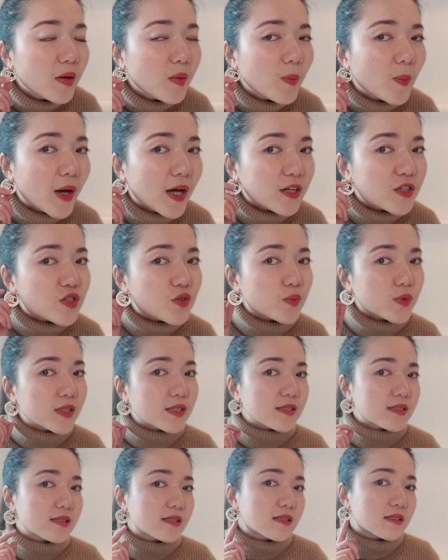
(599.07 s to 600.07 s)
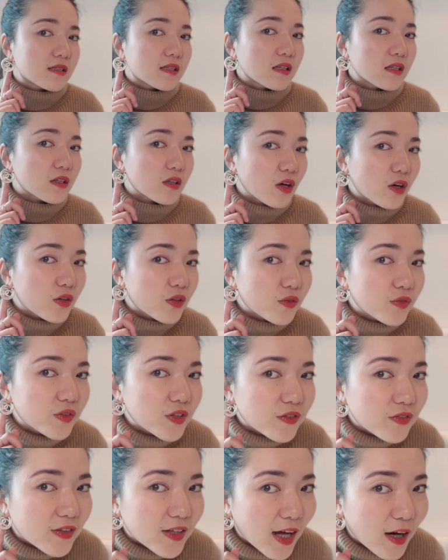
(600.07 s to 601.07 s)
match with a lot of
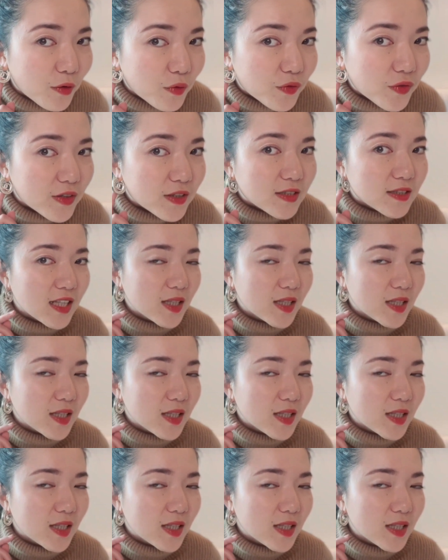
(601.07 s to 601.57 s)
different outfits.